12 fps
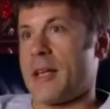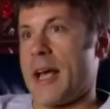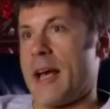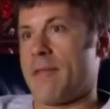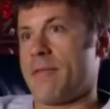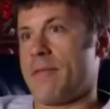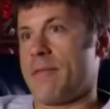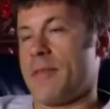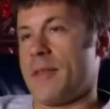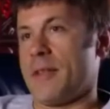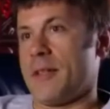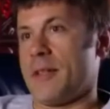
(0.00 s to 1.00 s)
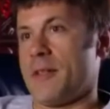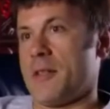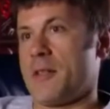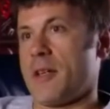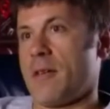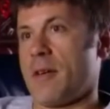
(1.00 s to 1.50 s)
caf
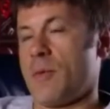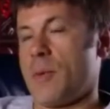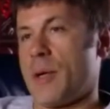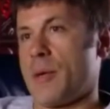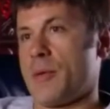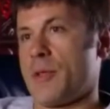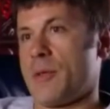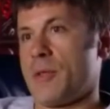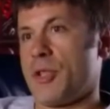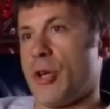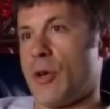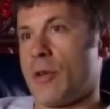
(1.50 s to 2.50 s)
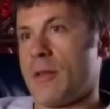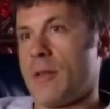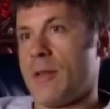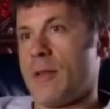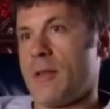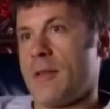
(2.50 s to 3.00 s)
in Soho where it was shot.
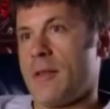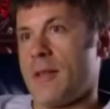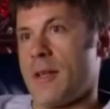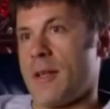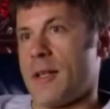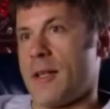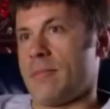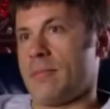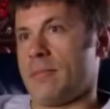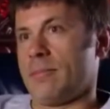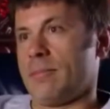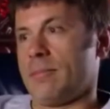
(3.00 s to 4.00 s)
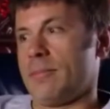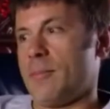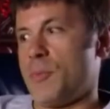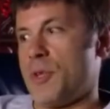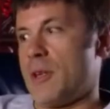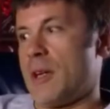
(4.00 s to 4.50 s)
We
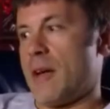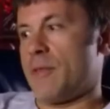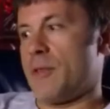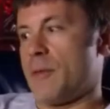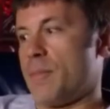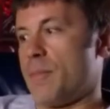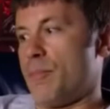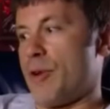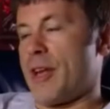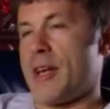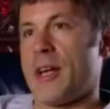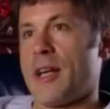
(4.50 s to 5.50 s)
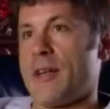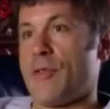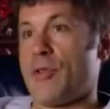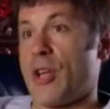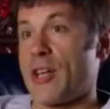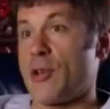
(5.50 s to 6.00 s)
didn't have to bring in any
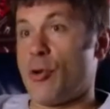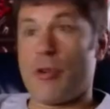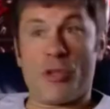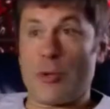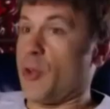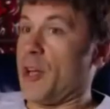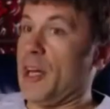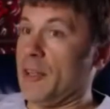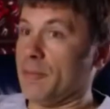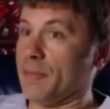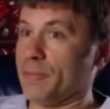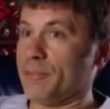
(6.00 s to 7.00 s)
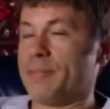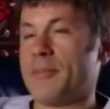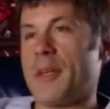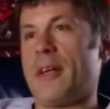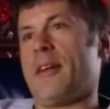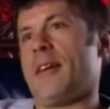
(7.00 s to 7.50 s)
of the decor. It's all there.
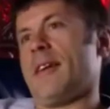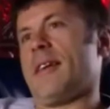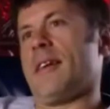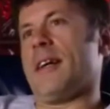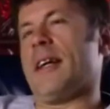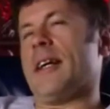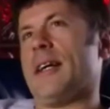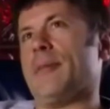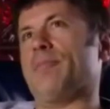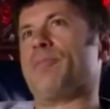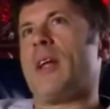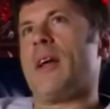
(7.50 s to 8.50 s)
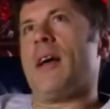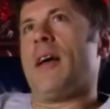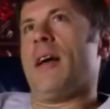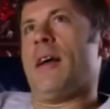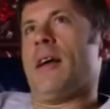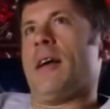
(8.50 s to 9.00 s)
And
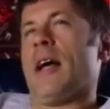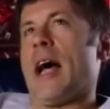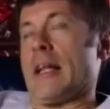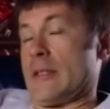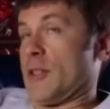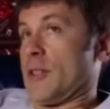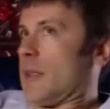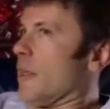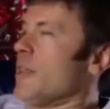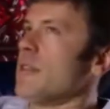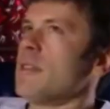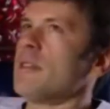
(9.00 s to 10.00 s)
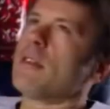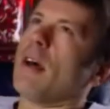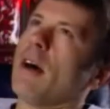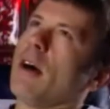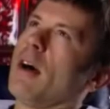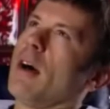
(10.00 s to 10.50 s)
still is.
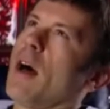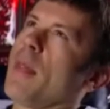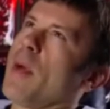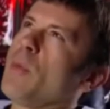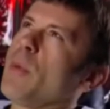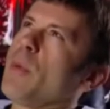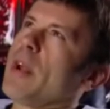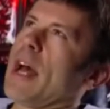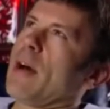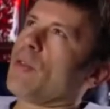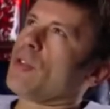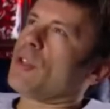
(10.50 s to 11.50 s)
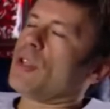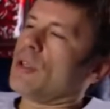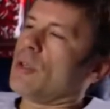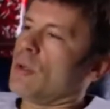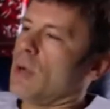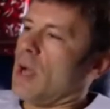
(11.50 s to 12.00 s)
And then we went out
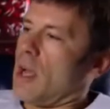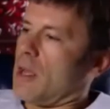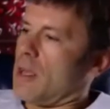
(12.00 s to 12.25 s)
to